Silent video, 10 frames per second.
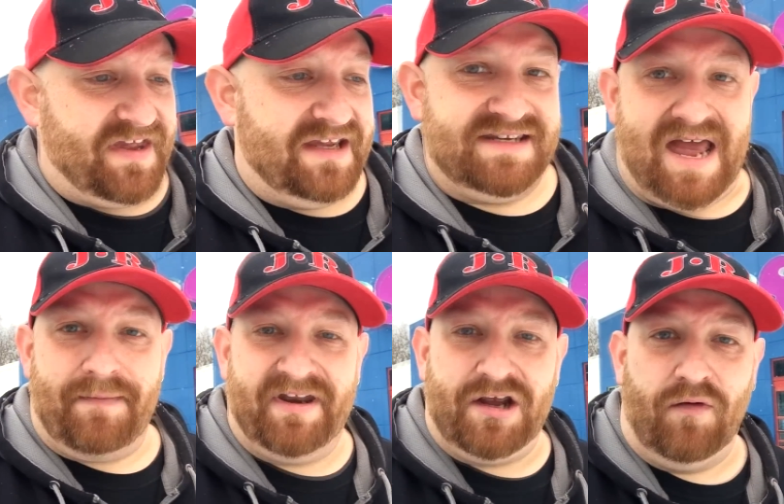thing is
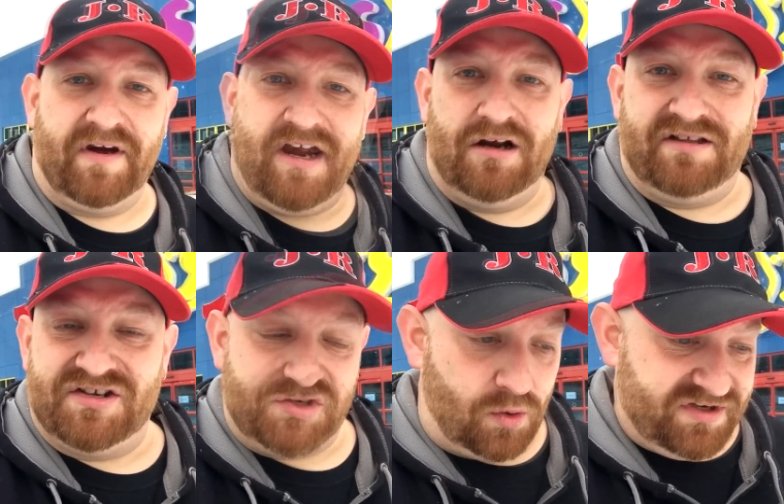happening over here at
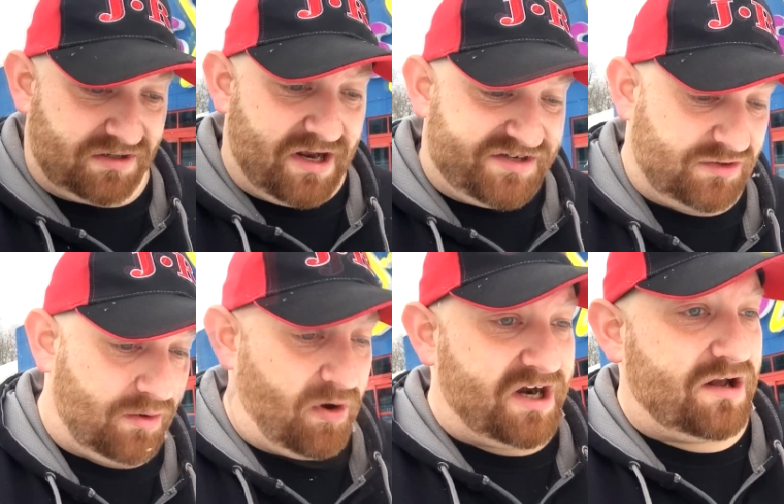this Toys R Us, so I
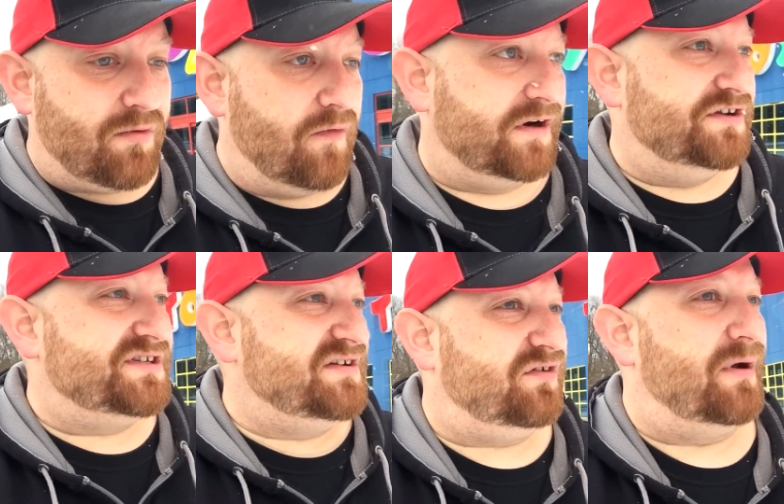wanted to come over and
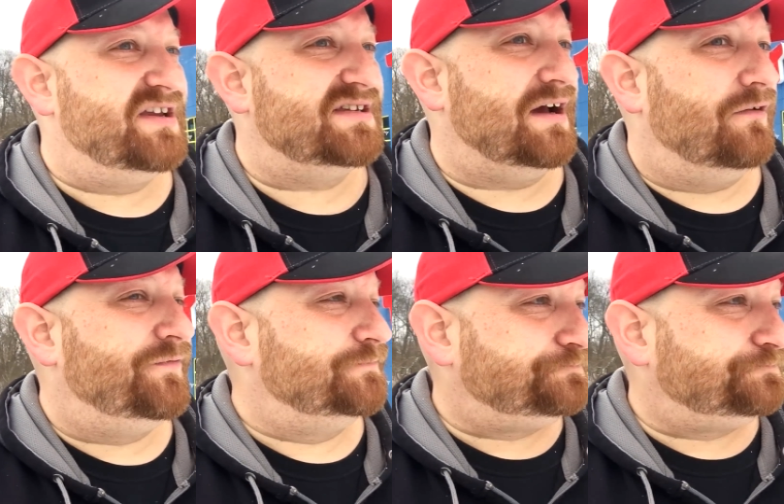see for myself.